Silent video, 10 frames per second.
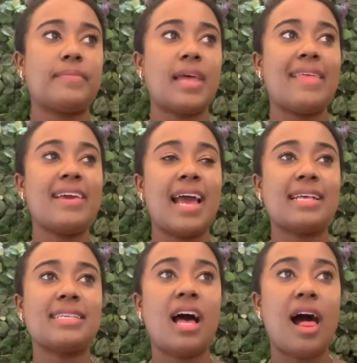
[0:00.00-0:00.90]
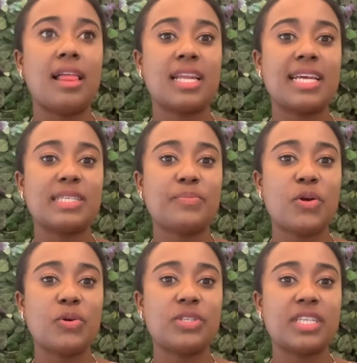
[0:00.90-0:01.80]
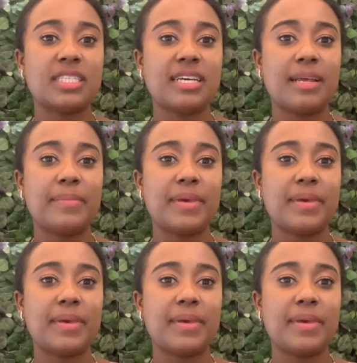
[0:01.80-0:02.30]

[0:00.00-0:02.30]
I think as the holidays approach, it's gonna